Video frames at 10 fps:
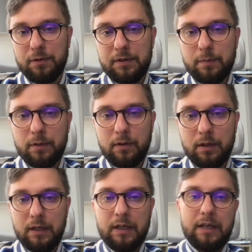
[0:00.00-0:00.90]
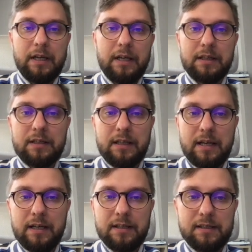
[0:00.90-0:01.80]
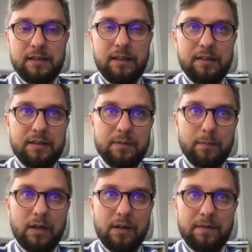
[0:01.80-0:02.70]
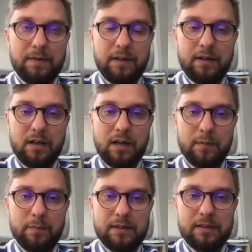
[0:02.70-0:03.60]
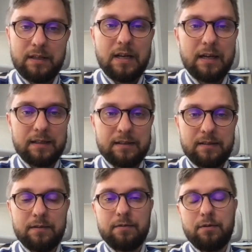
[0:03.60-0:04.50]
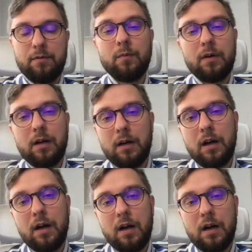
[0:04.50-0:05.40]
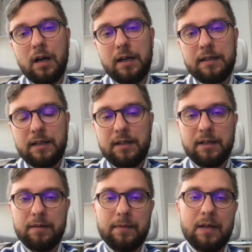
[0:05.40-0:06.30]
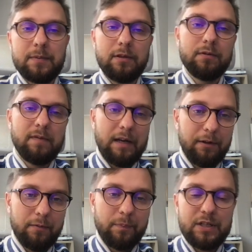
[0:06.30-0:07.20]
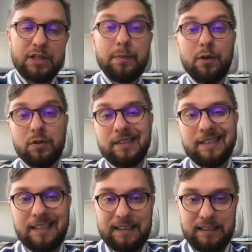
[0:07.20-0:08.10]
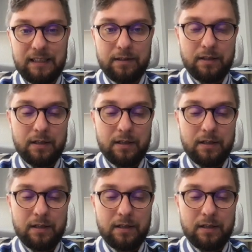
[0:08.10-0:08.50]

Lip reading: readable, and x is math abs x. So I take an absolute value just because it's easier.